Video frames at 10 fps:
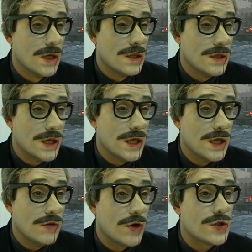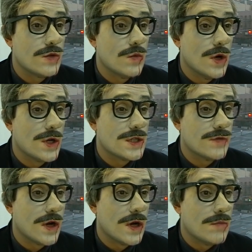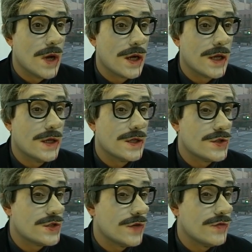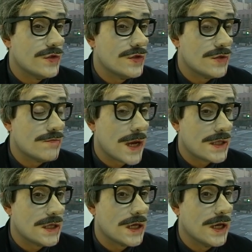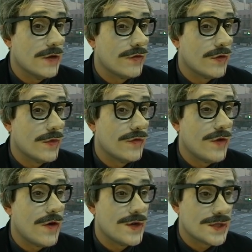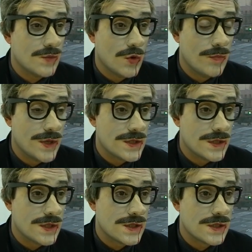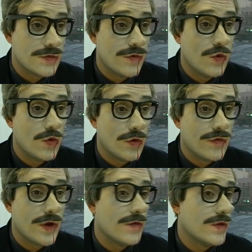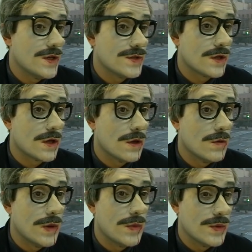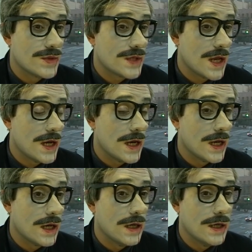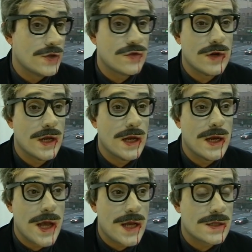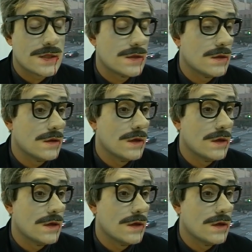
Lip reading: The Russian works of art market has shifted dramatically from a very small business 4 or 5 years ago, when we were selling literally less than